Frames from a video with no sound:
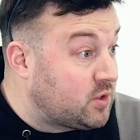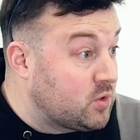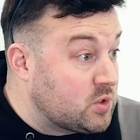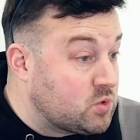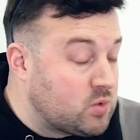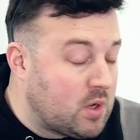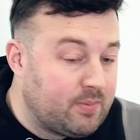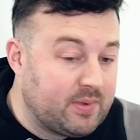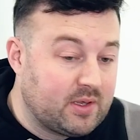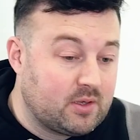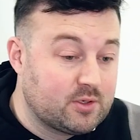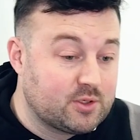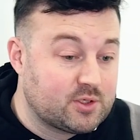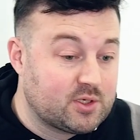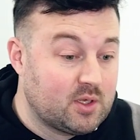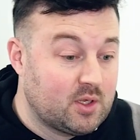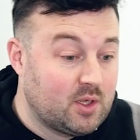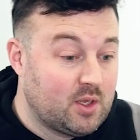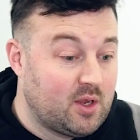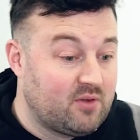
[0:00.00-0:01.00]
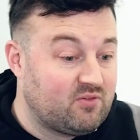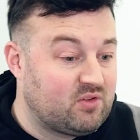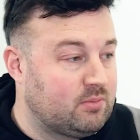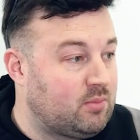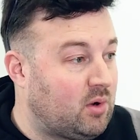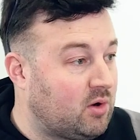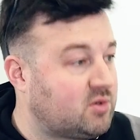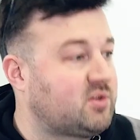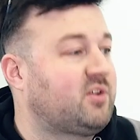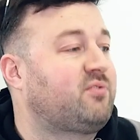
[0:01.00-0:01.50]
do as well, because
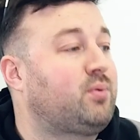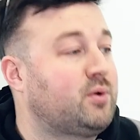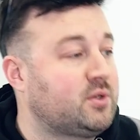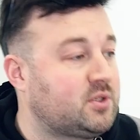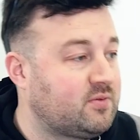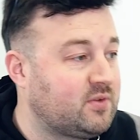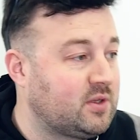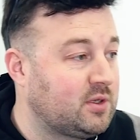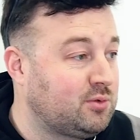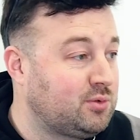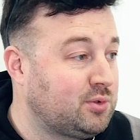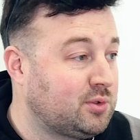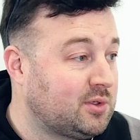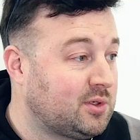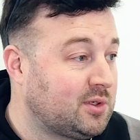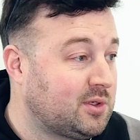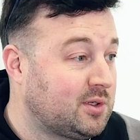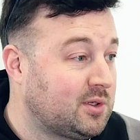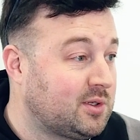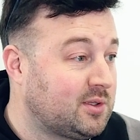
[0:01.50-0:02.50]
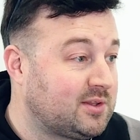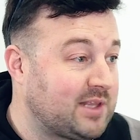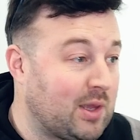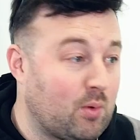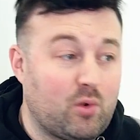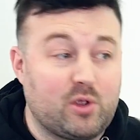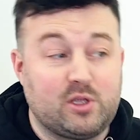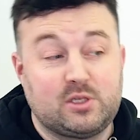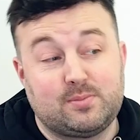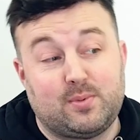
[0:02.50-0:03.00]
from a Microsoft point of view, they
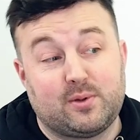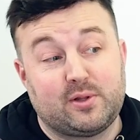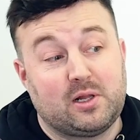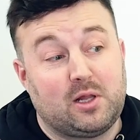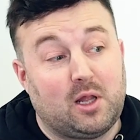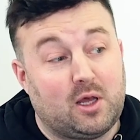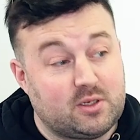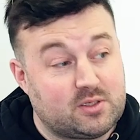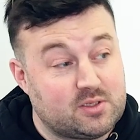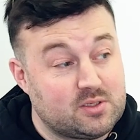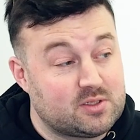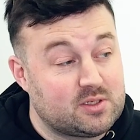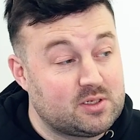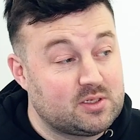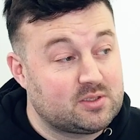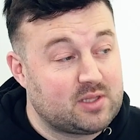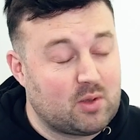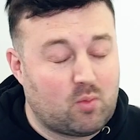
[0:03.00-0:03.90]
want you to buy the licenses.